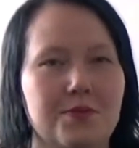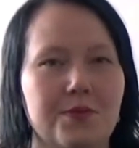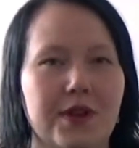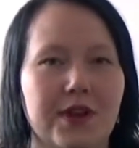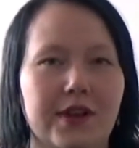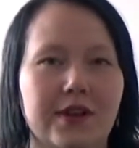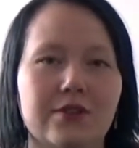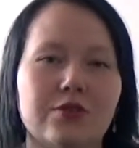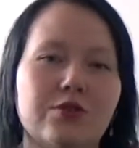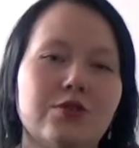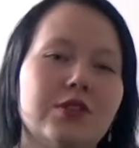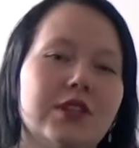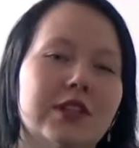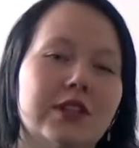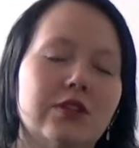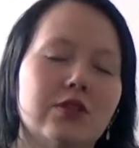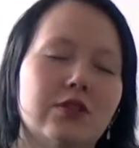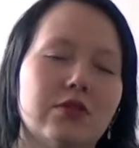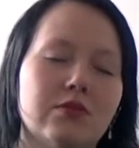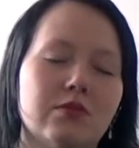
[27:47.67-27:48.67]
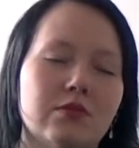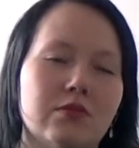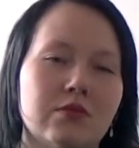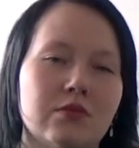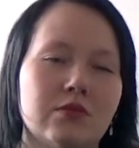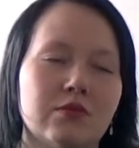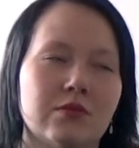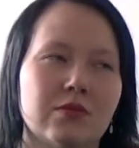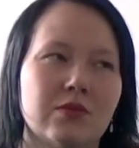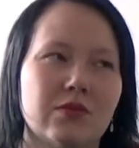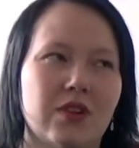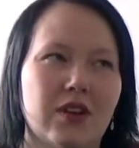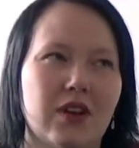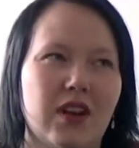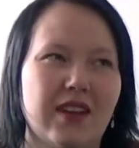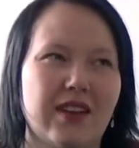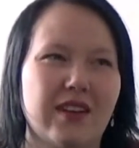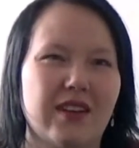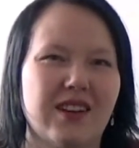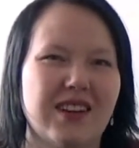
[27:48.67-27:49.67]
bit in the,
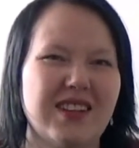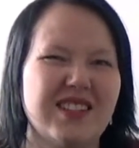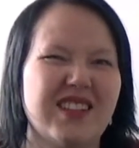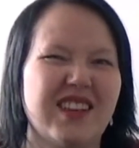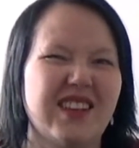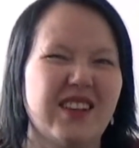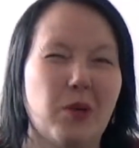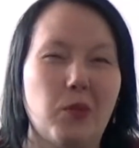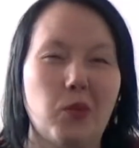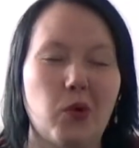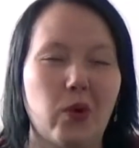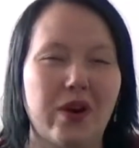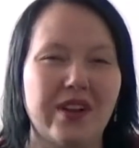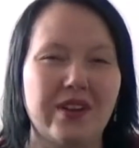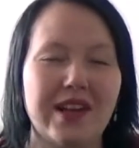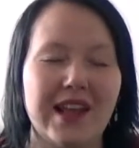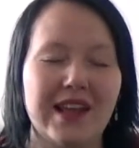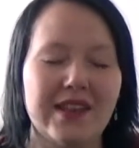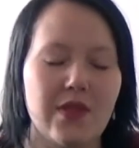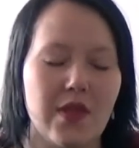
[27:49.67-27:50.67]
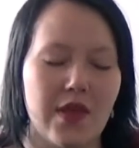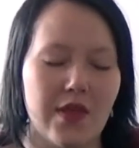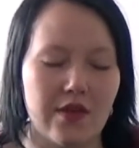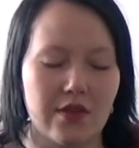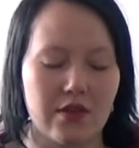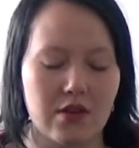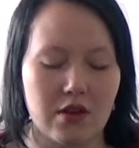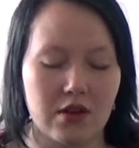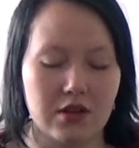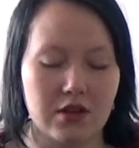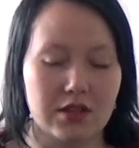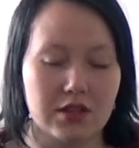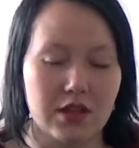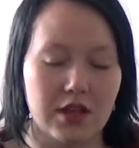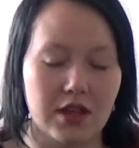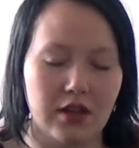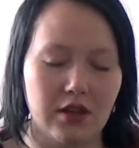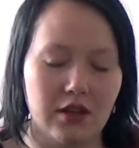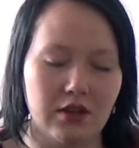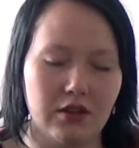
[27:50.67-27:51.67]
like I stayed up quite late that night
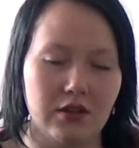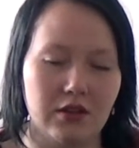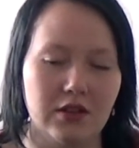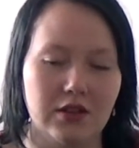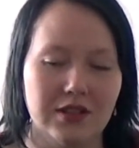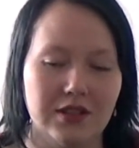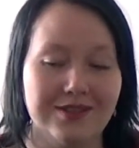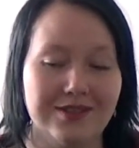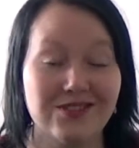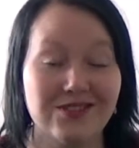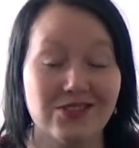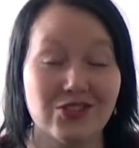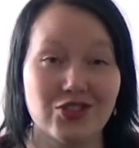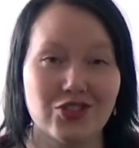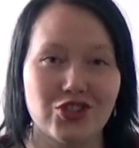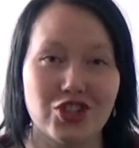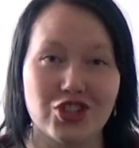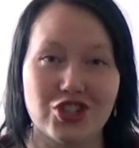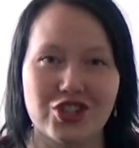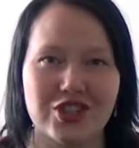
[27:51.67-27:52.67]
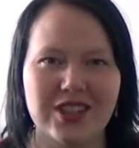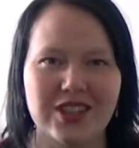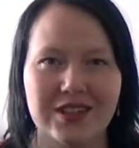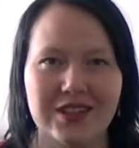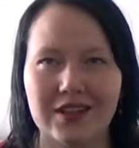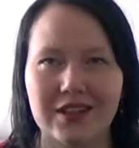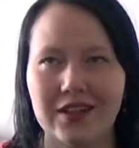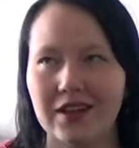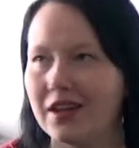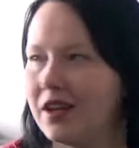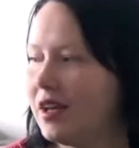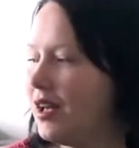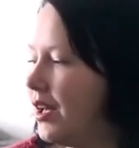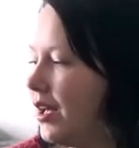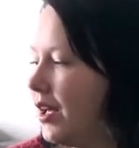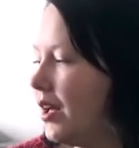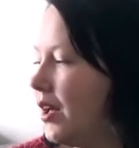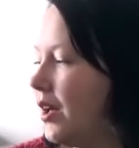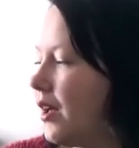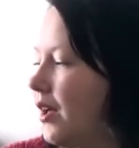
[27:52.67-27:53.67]
and just knitting,
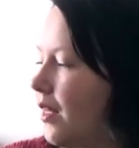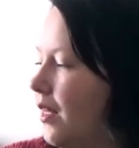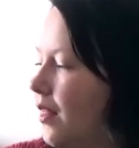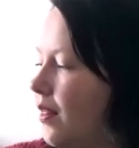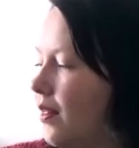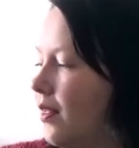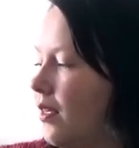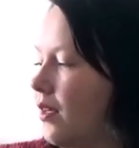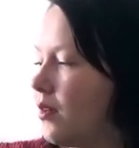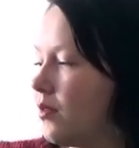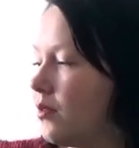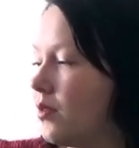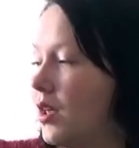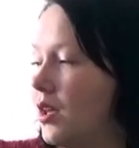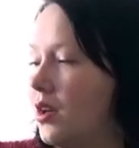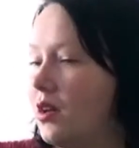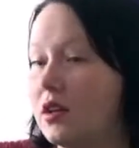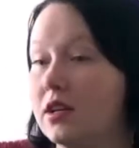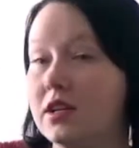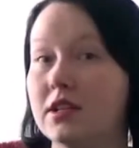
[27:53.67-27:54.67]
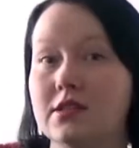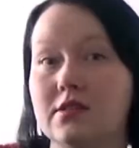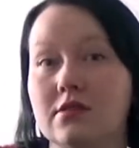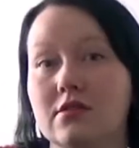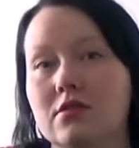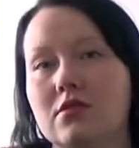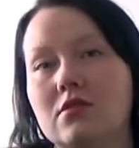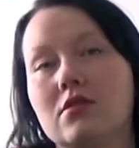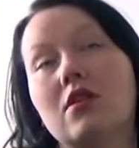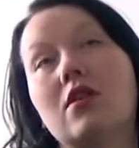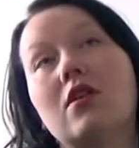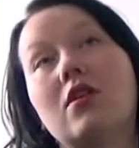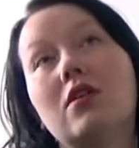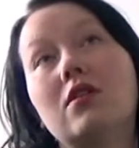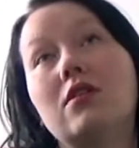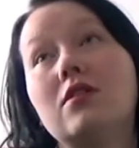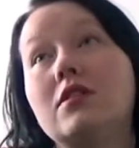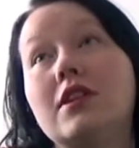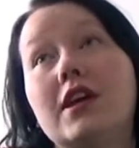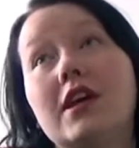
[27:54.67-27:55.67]
and then I knit
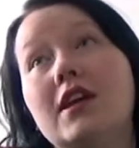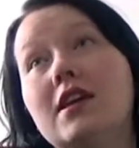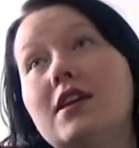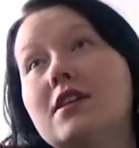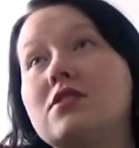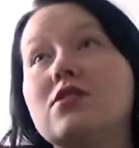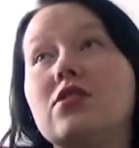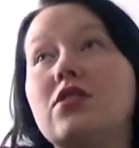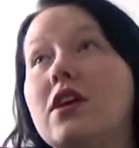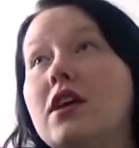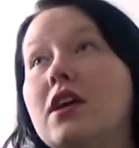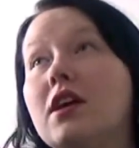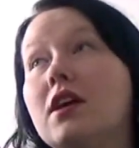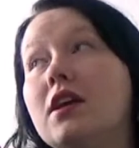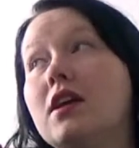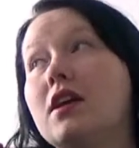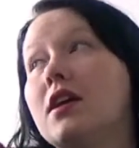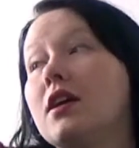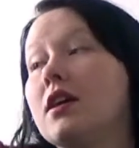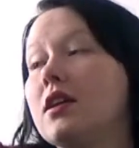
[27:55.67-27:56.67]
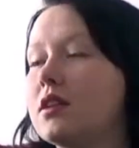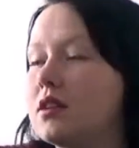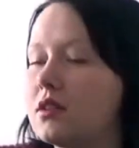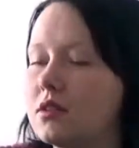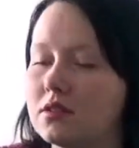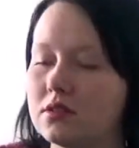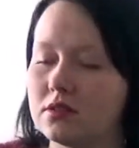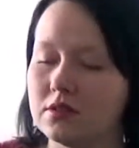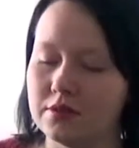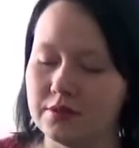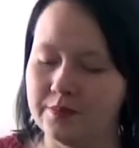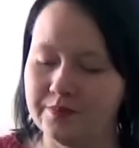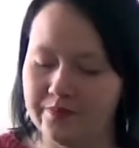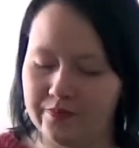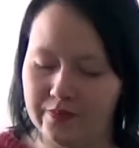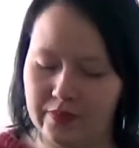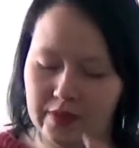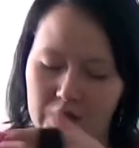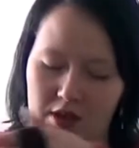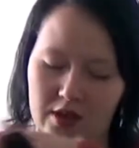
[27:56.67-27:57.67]
all day yesterday, and
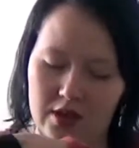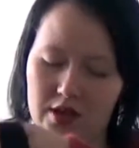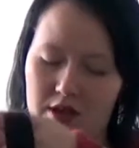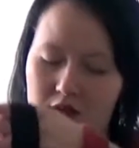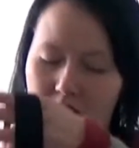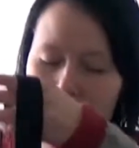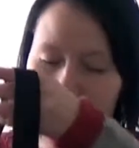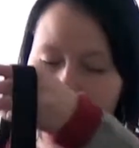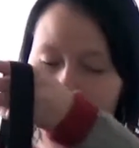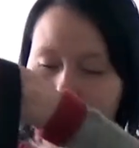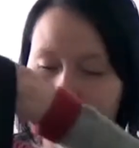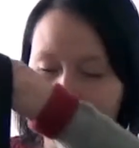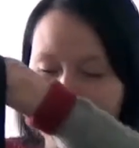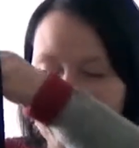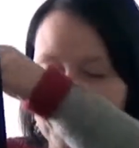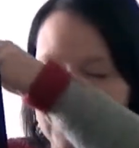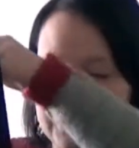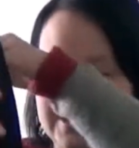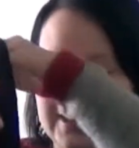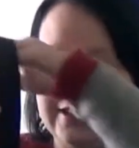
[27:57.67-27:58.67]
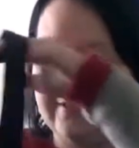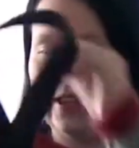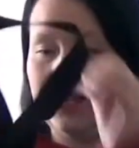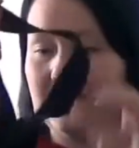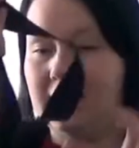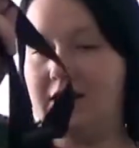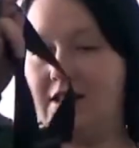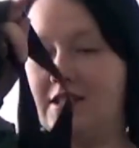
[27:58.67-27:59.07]
yeah, it's living in